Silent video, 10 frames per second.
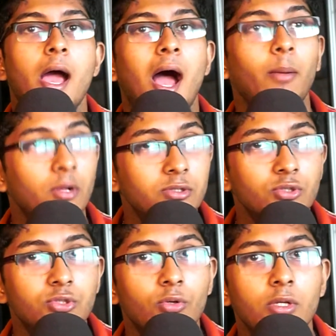I've also
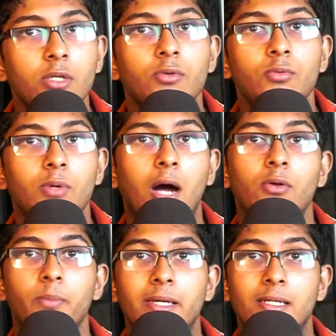shown you how
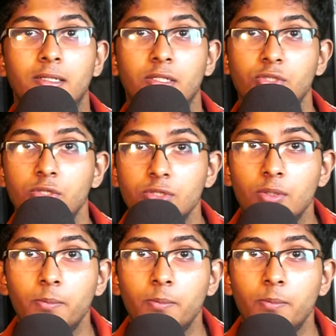to make connections